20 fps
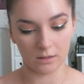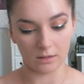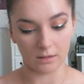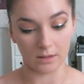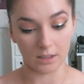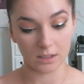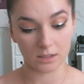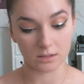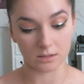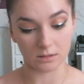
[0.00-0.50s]

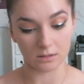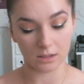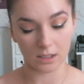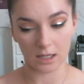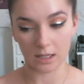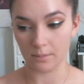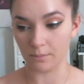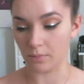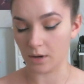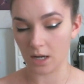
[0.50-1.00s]
that is not
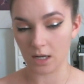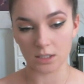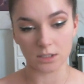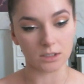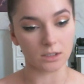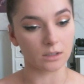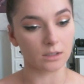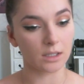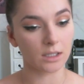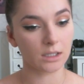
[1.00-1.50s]
a brow
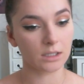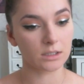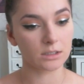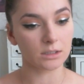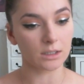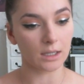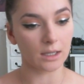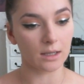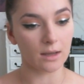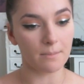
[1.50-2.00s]
gel, that is
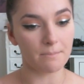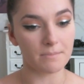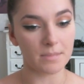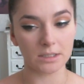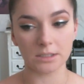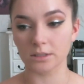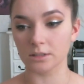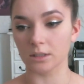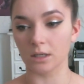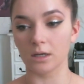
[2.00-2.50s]
a
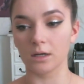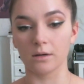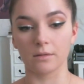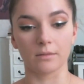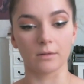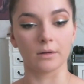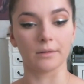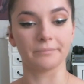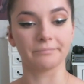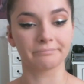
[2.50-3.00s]
mascara.
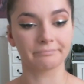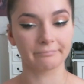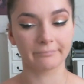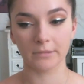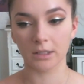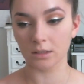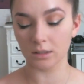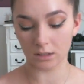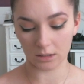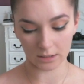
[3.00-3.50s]

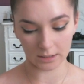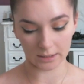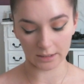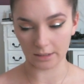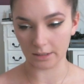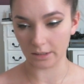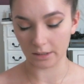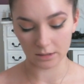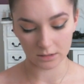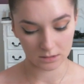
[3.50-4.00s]

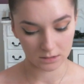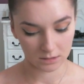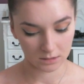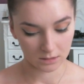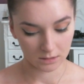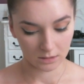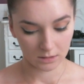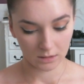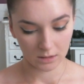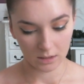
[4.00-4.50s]
Idiot.
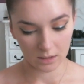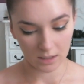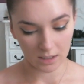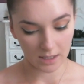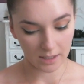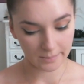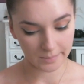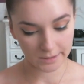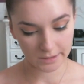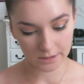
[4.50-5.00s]

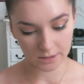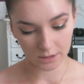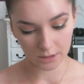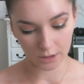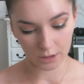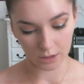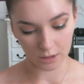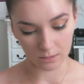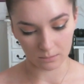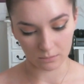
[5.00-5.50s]
I'm just going to
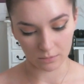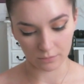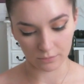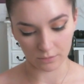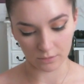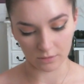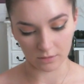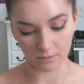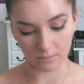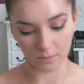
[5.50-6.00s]
comb
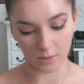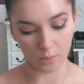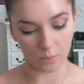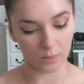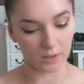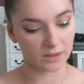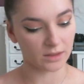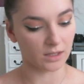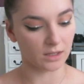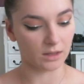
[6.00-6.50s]
through them
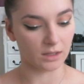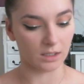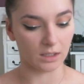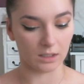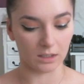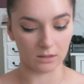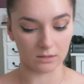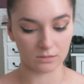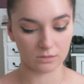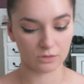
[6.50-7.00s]
with
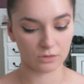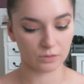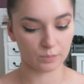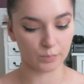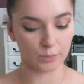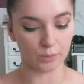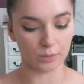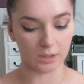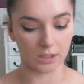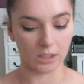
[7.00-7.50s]
the
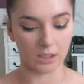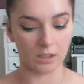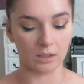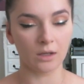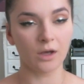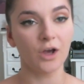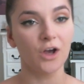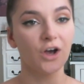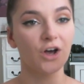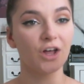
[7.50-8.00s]
spoolie
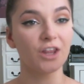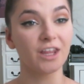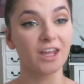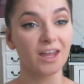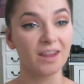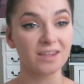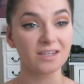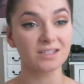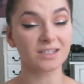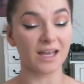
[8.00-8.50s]
on the
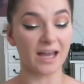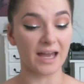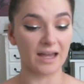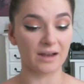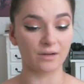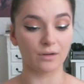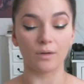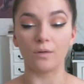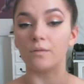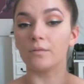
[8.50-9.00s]
other side
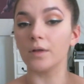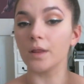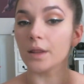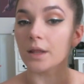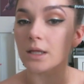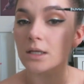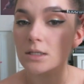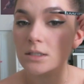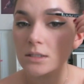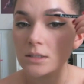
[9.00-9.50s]
of
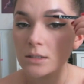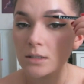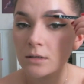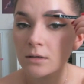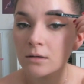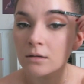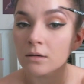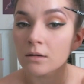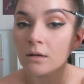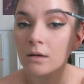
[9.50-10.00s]
this
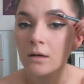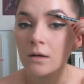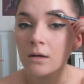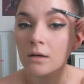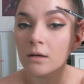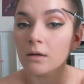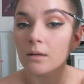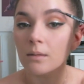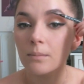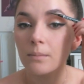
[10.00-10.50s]

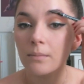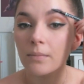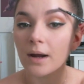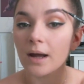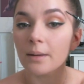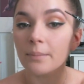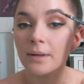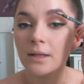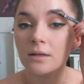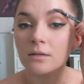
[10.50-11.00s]
brow
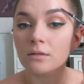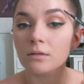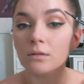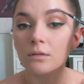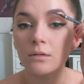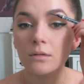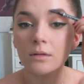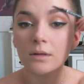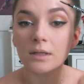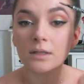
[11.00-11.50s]

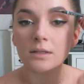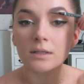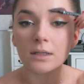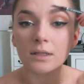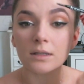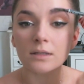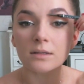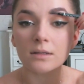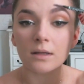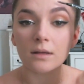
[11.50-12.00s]
pencil. This
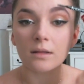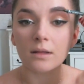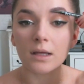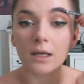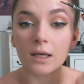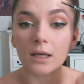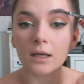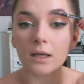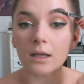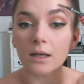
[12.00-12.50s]
is
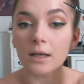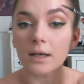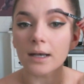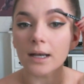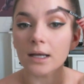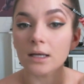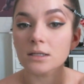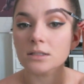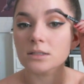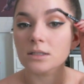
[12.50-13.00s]
the
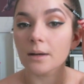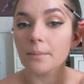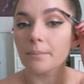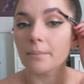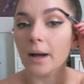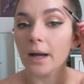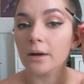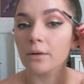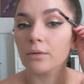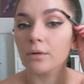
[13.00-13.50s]
NYX
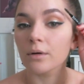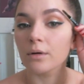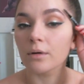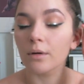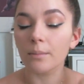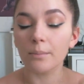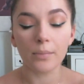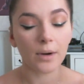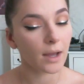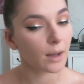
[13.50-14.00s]
Micro
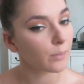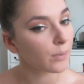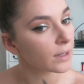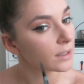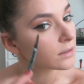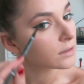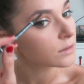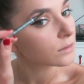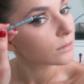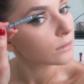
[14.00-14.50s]
Brow
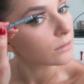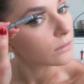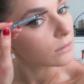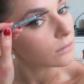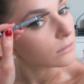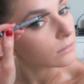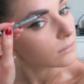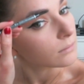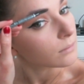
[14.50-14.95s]
Pencil.